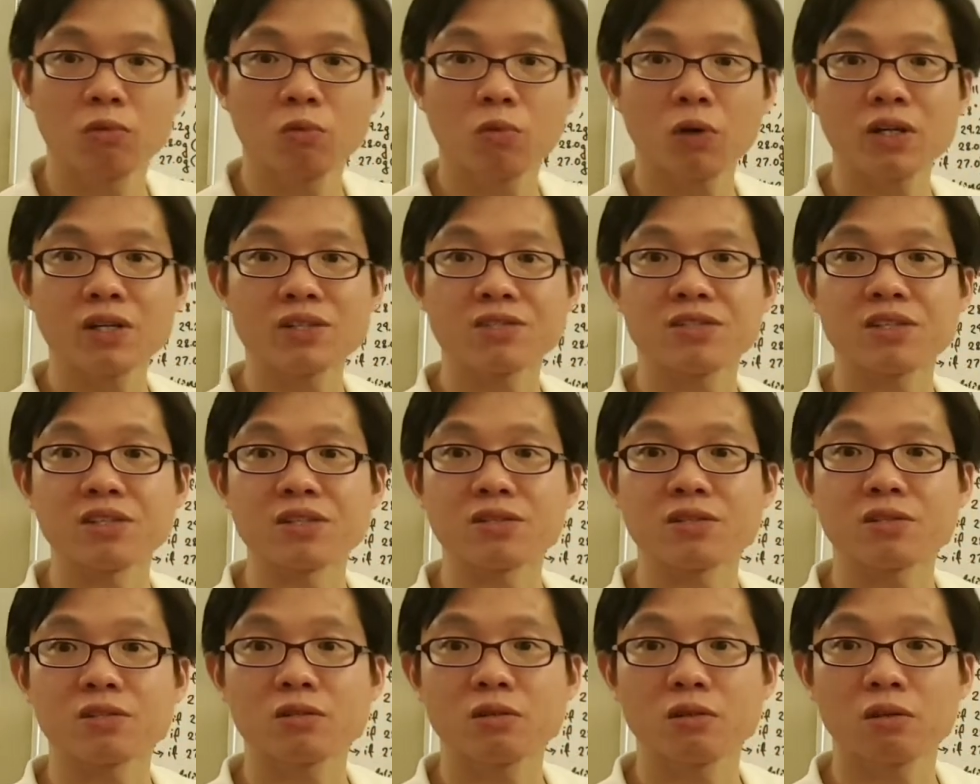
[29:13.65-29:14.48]
What is
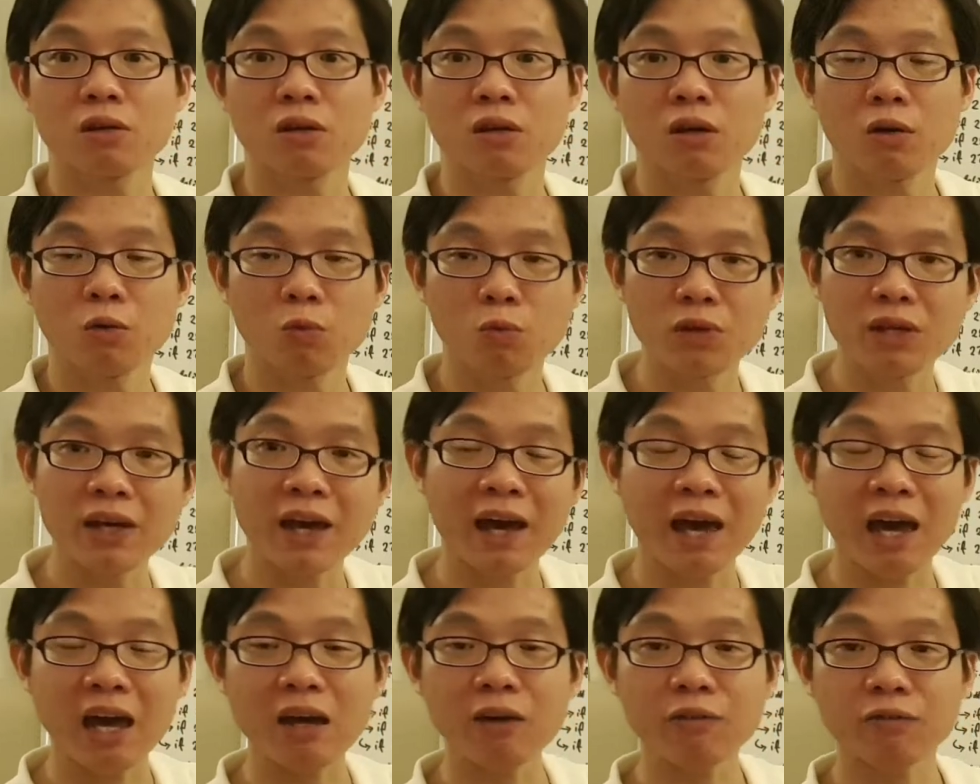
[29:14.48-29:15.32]
this? We
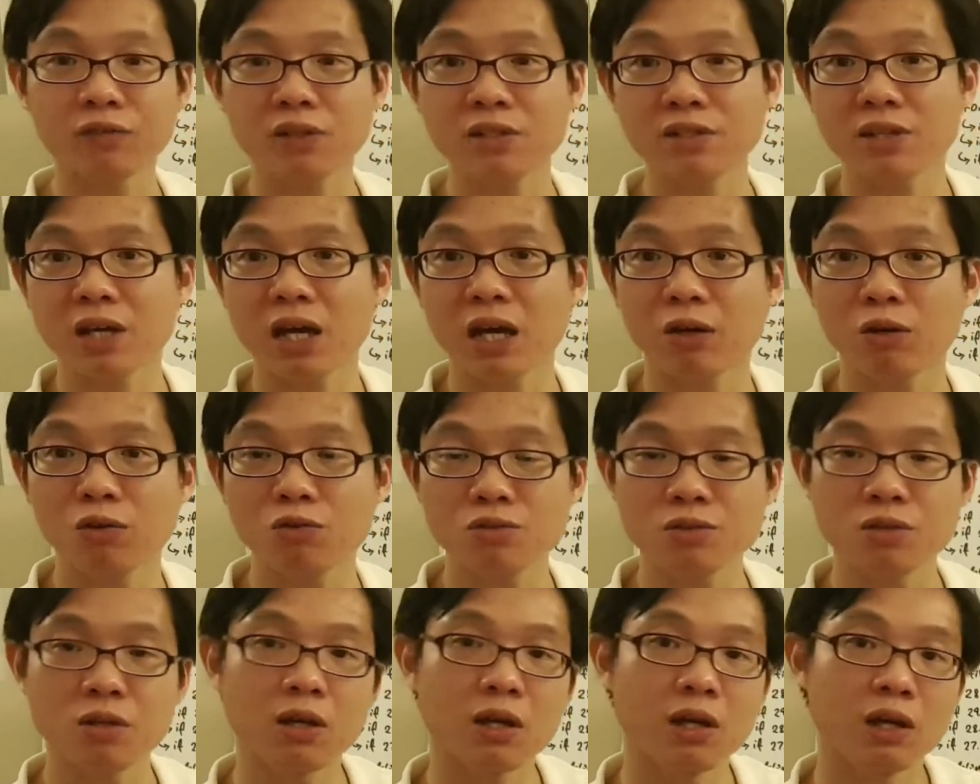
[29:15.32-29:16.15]
have these
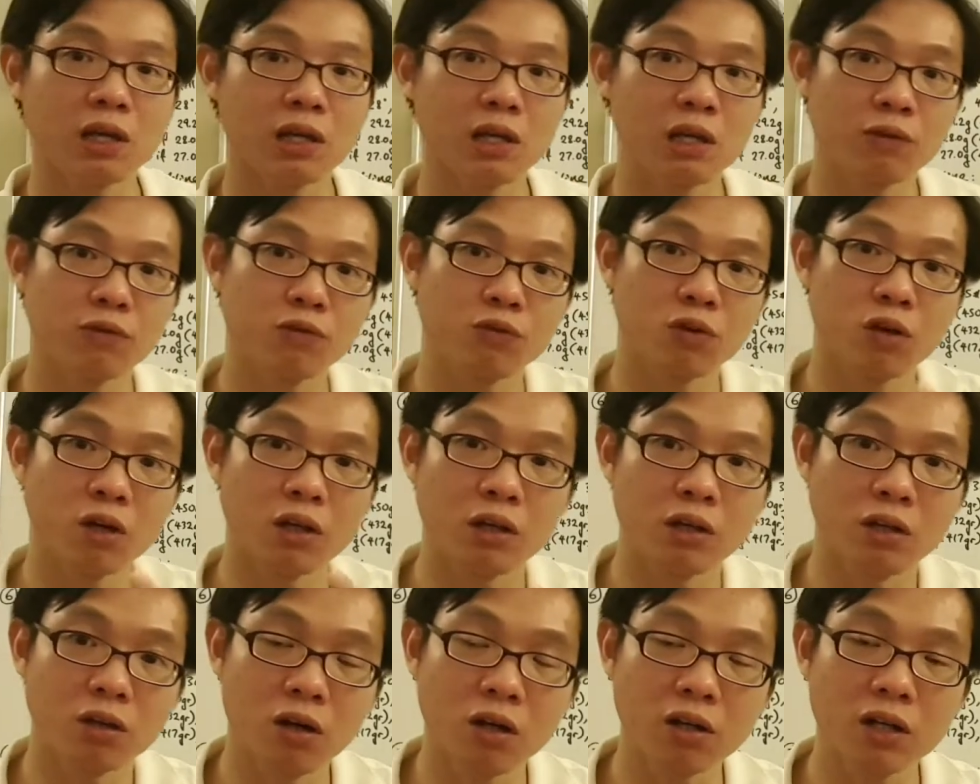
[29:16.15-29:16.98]
arrows if you
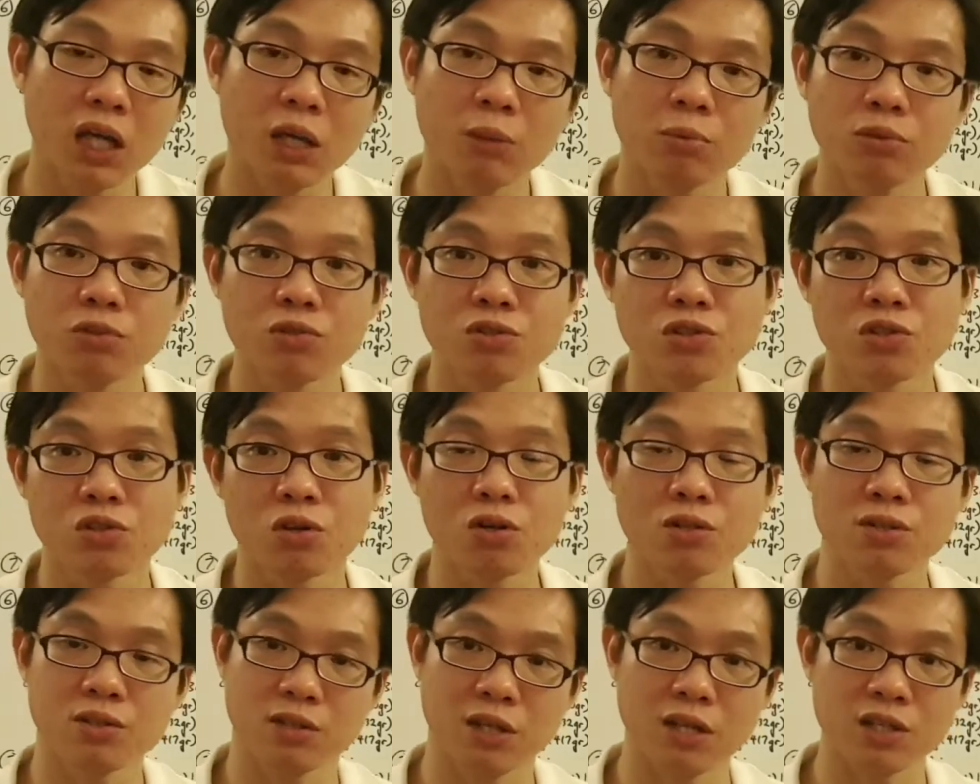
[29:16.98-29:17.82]
are not able to
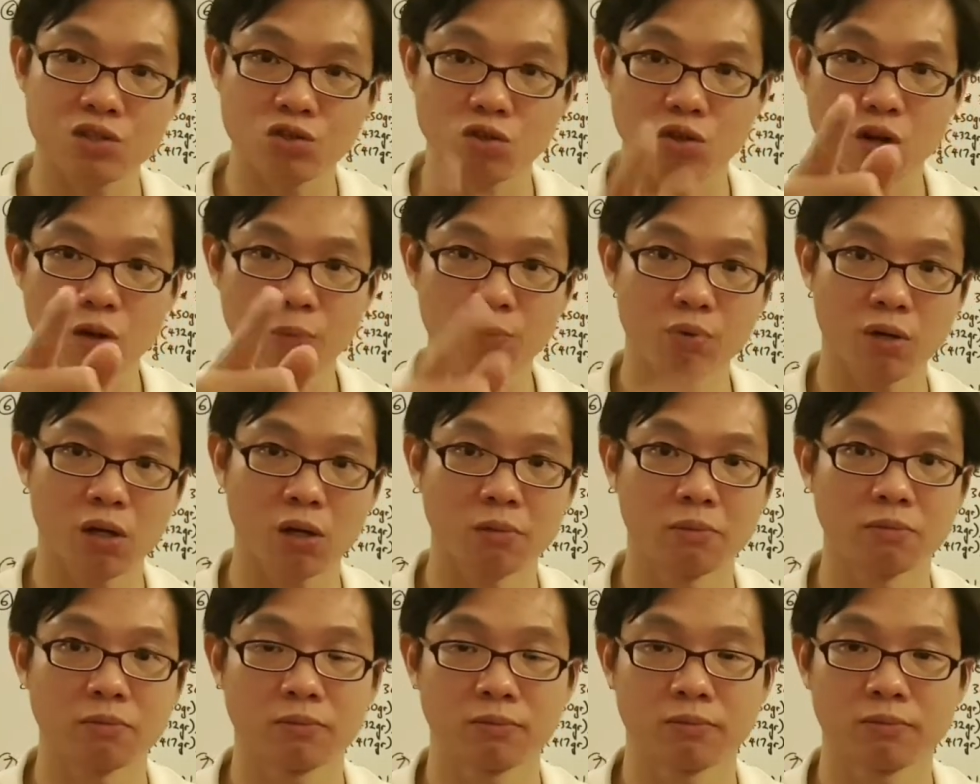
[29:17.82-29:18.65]
source, that's your
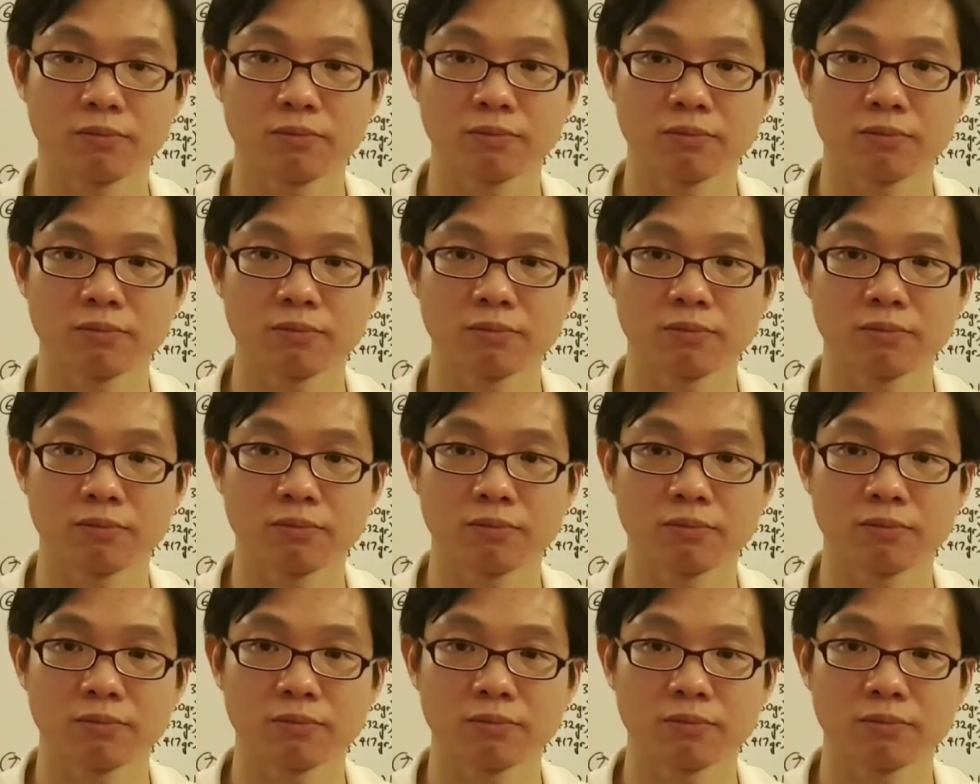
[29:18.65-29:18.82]
problem.